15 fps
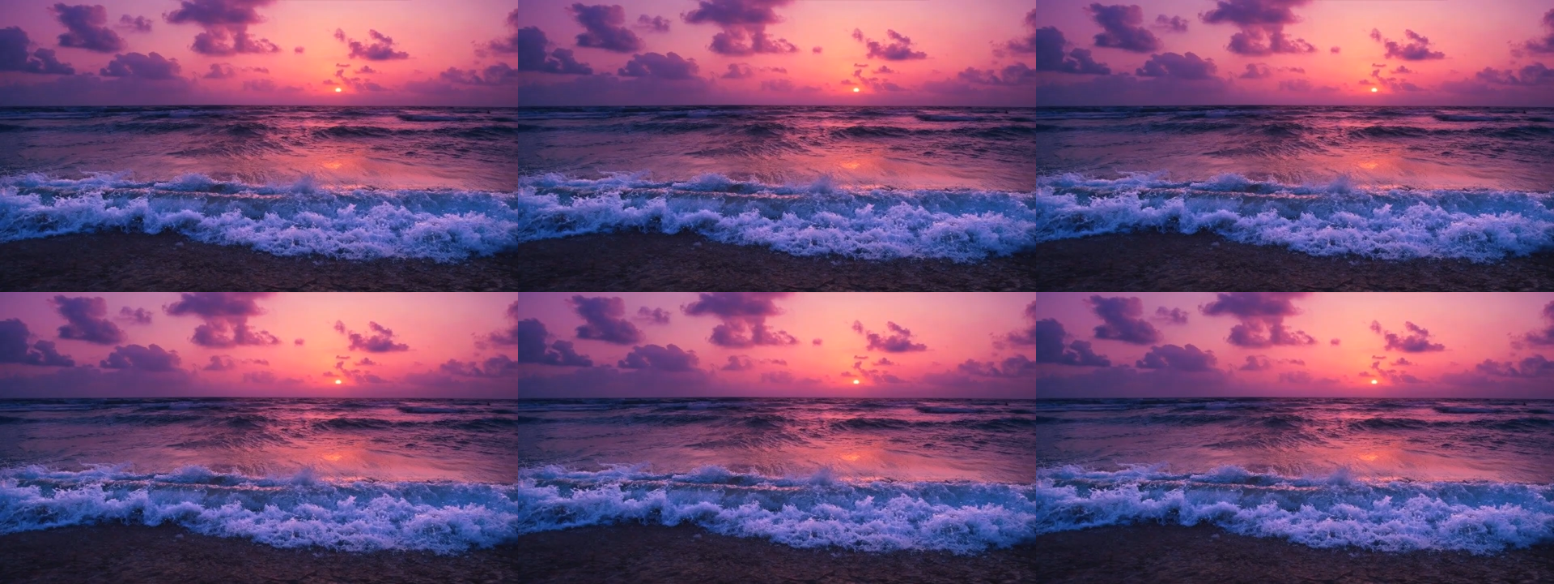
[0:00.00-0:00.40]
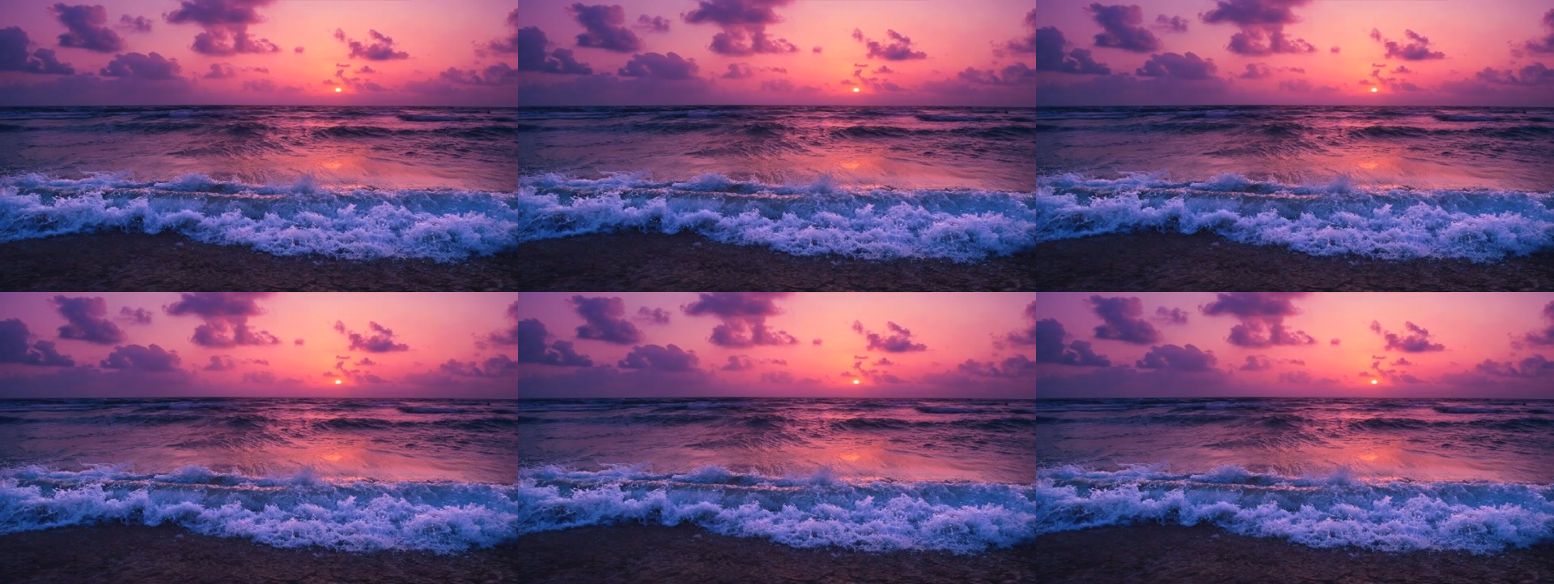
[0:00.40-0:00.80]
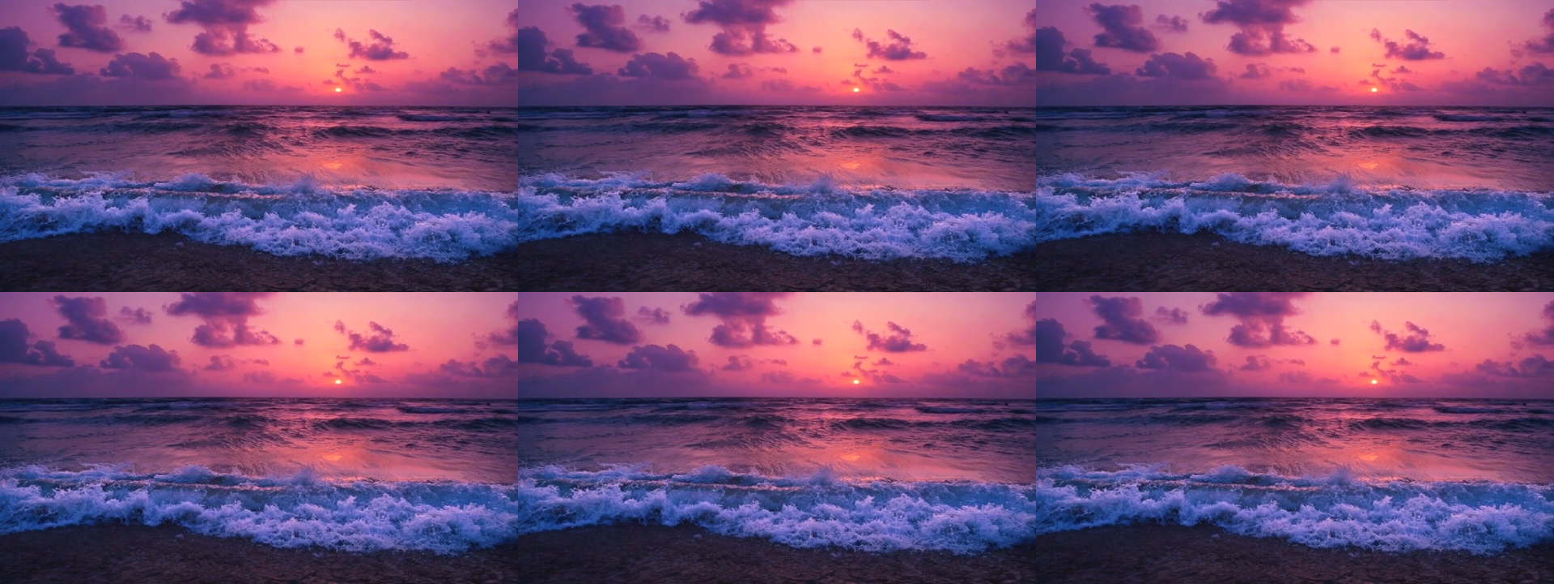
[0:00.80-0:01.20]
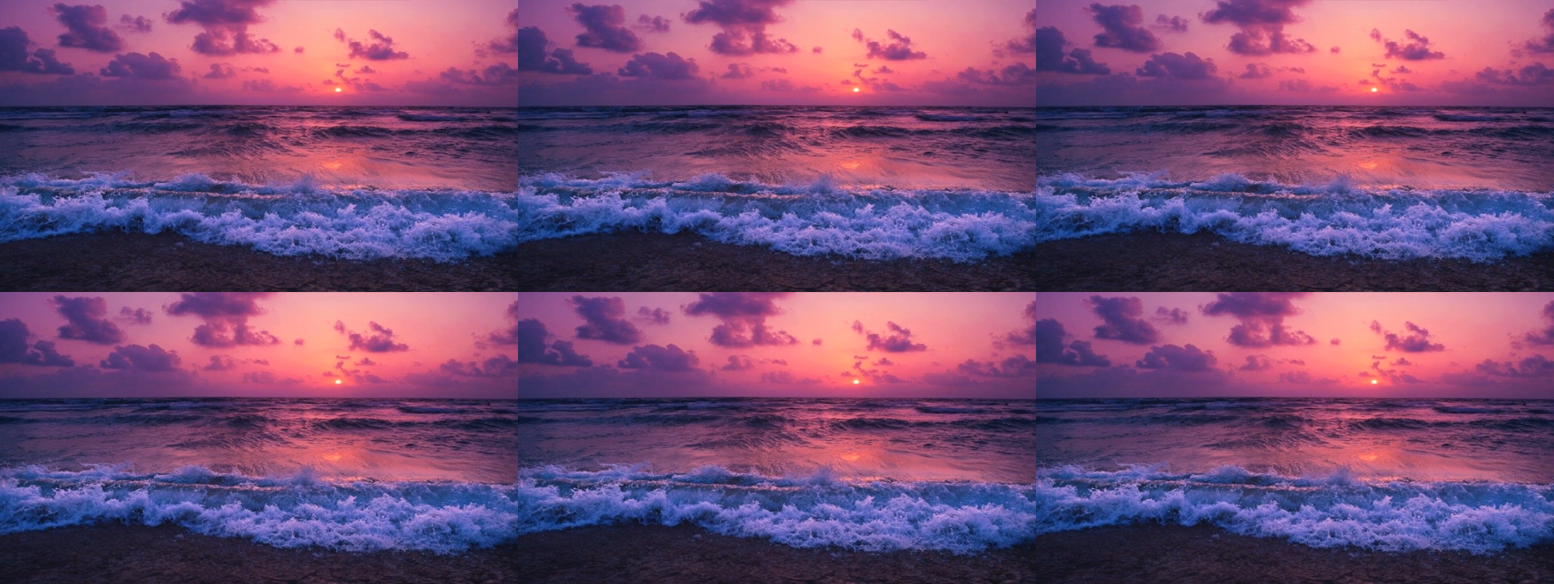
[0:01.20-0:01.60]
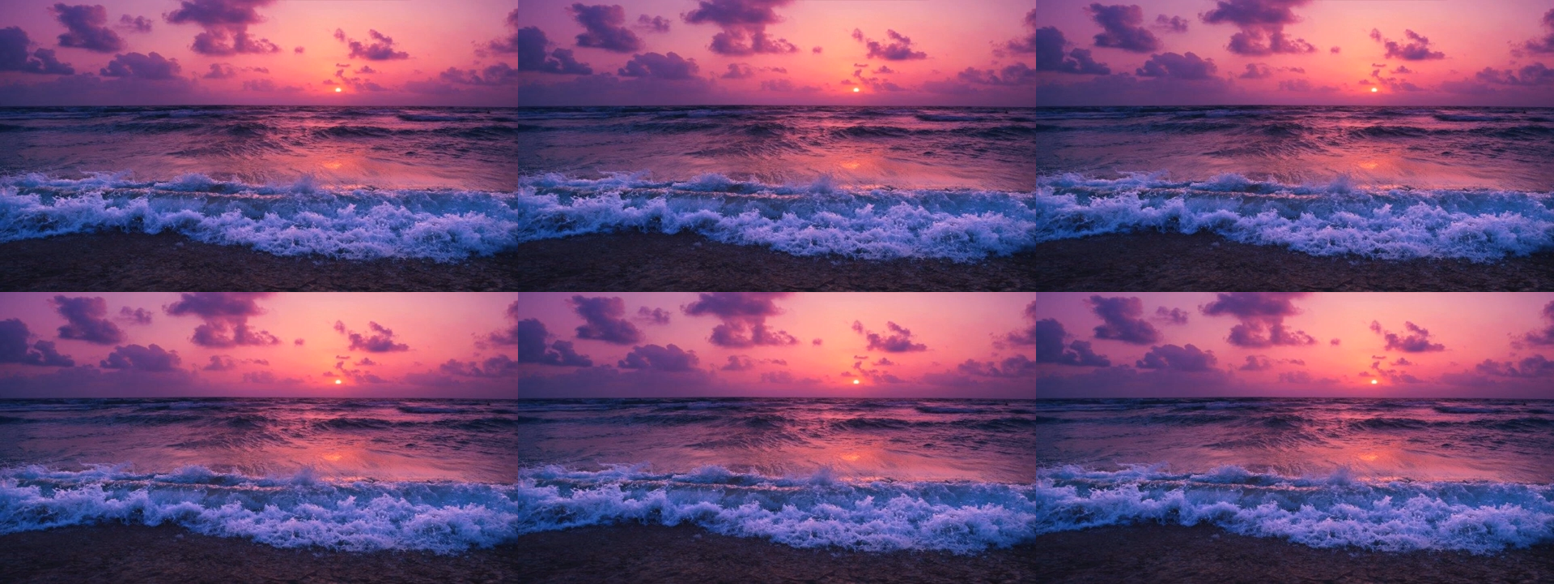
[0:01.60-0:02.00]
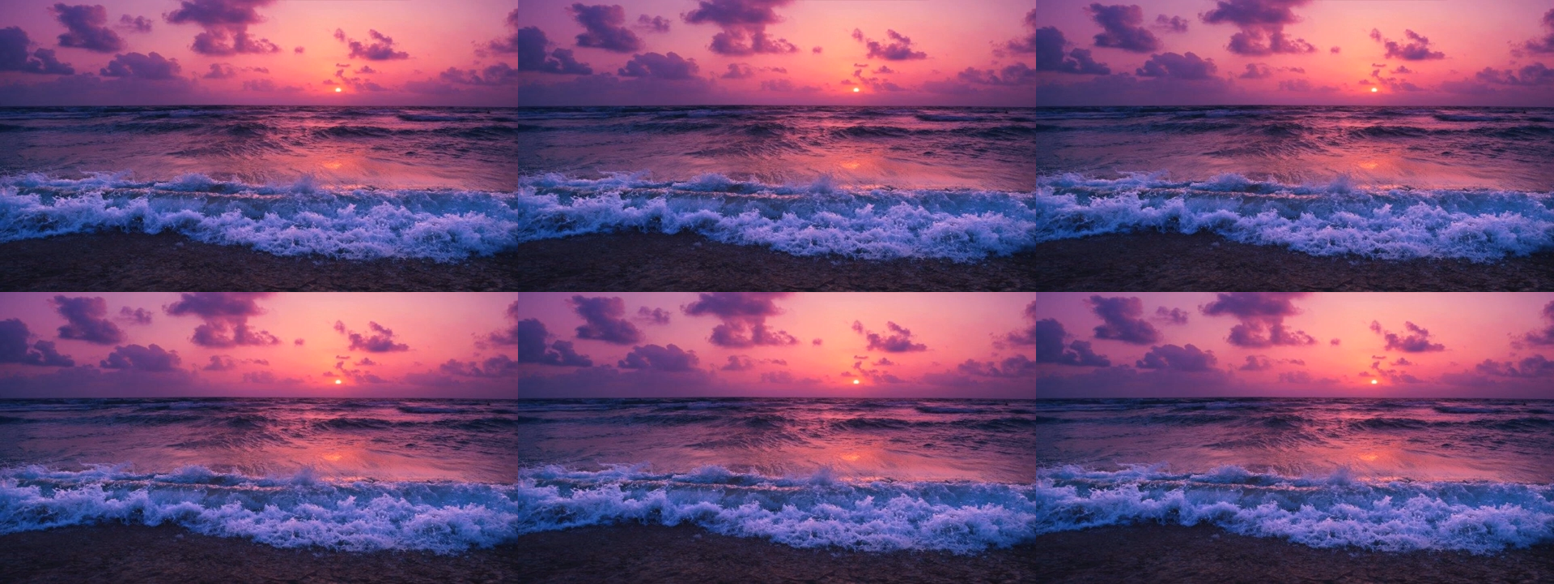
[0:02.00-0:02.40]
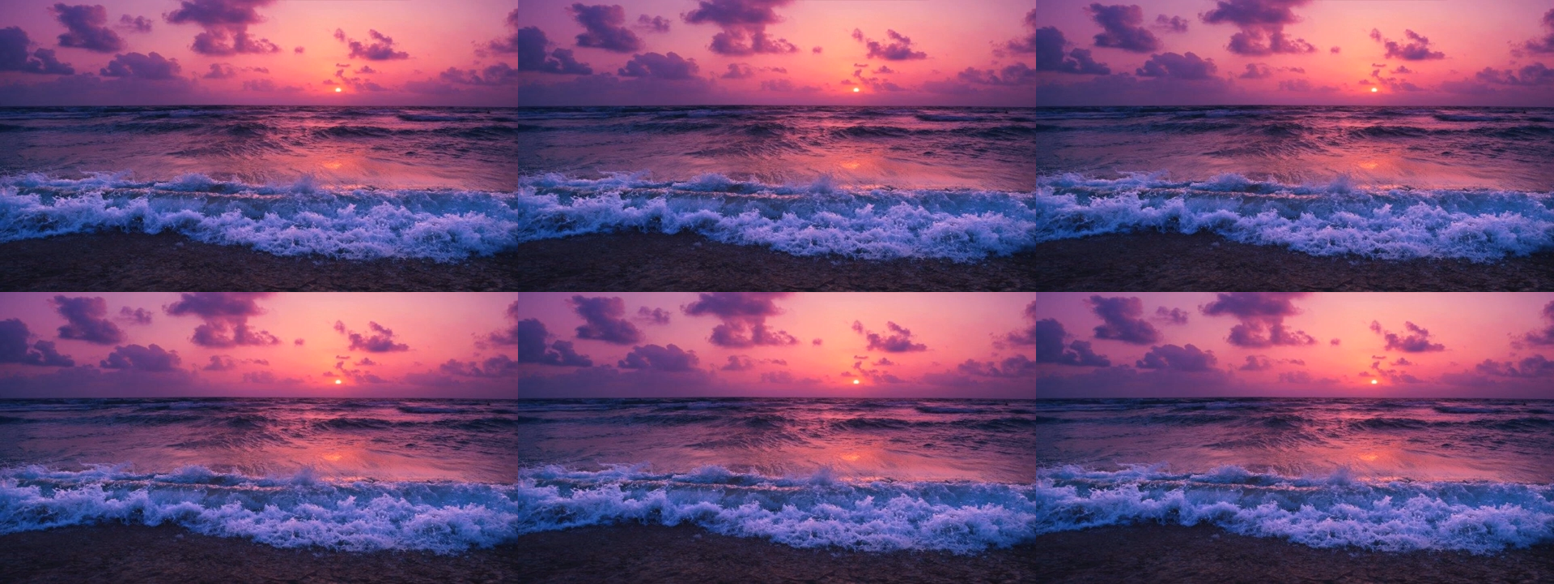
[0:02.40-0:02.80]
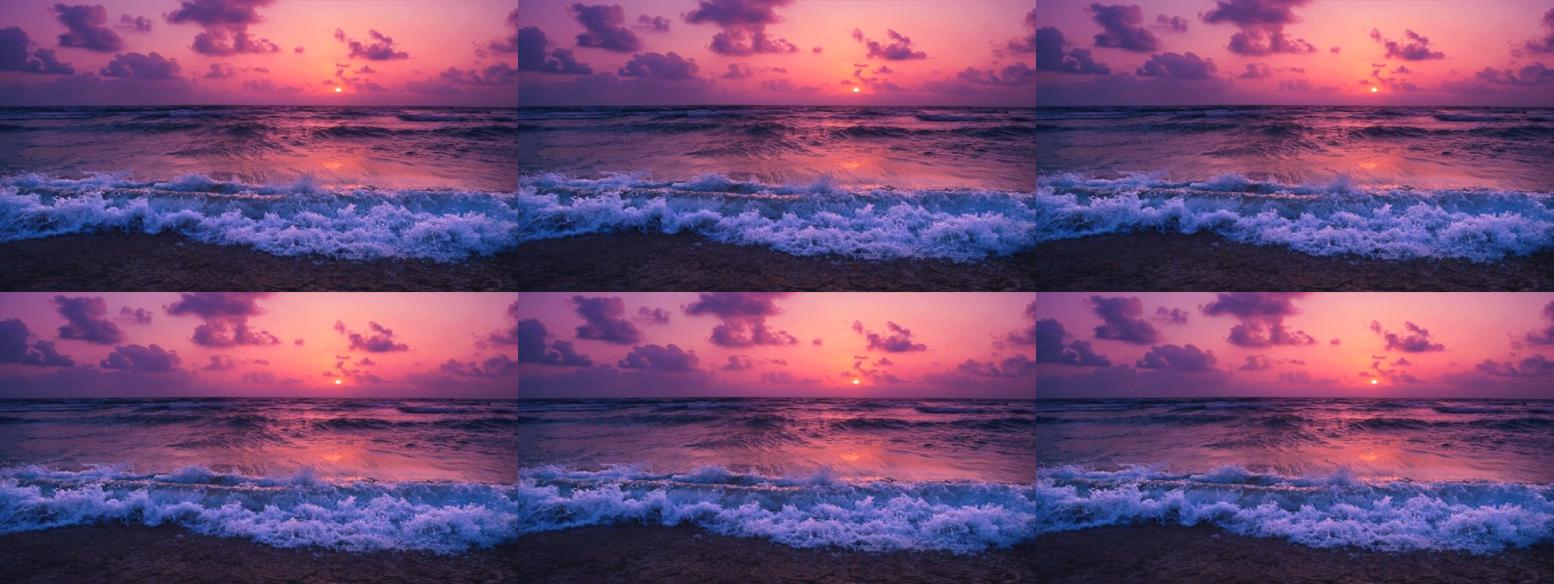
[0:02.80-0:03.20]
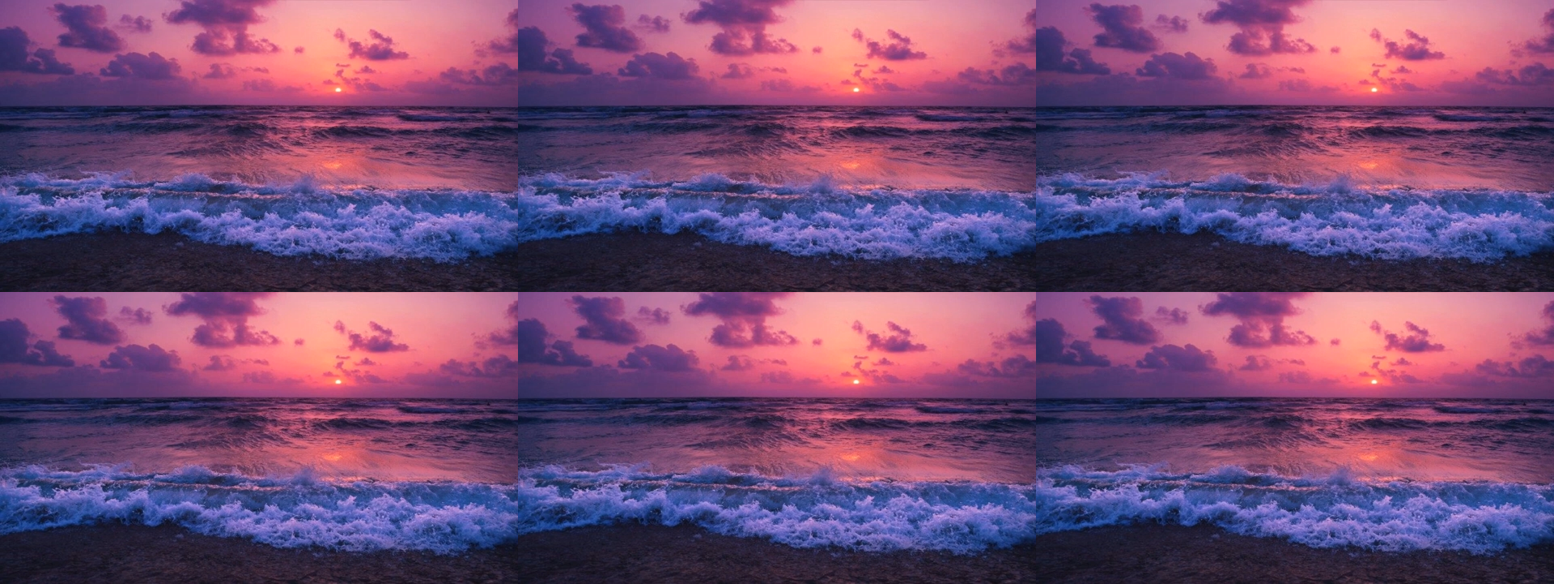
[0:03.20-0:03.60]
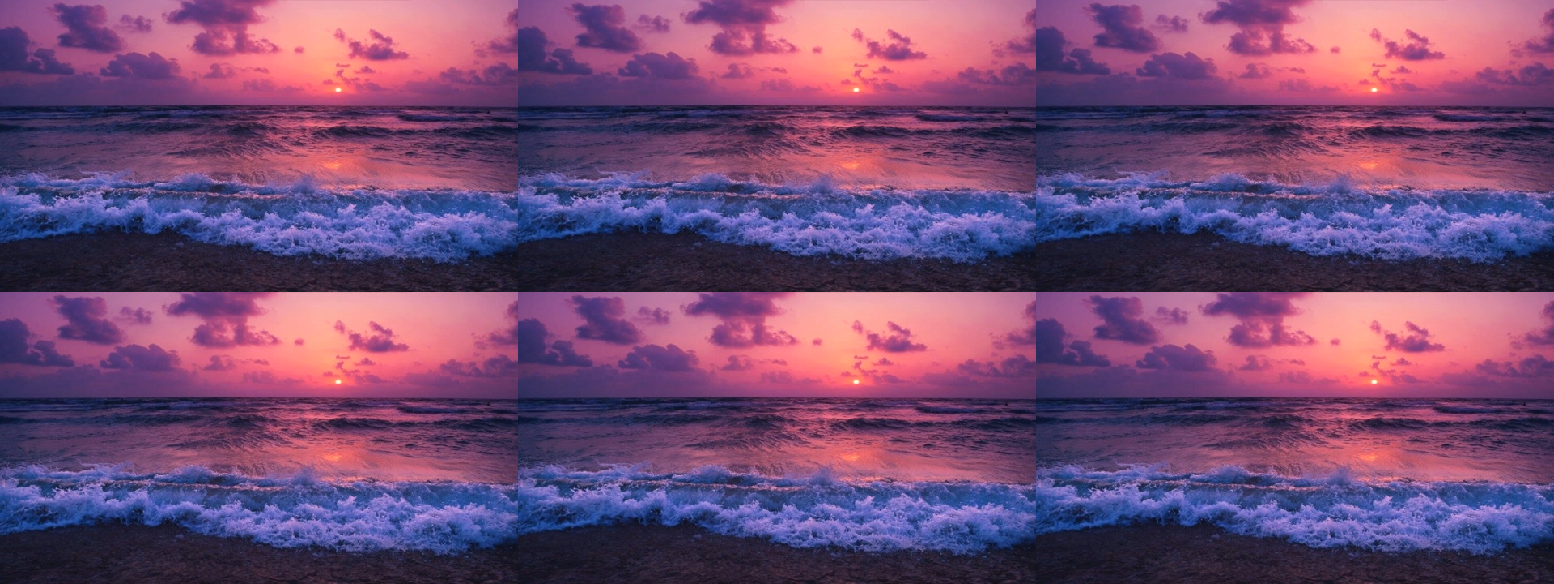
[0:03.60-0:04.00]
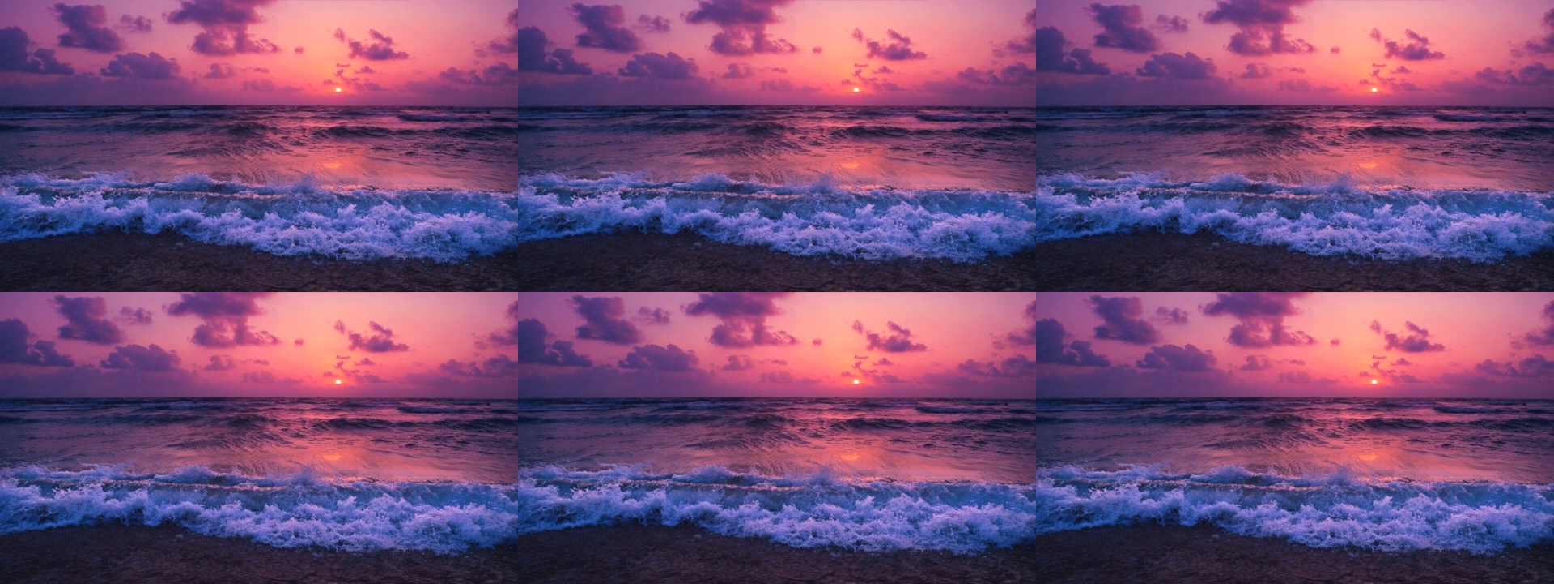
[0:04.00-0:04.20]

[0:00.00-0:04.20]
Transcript: No face is visible, so there are no lips to read.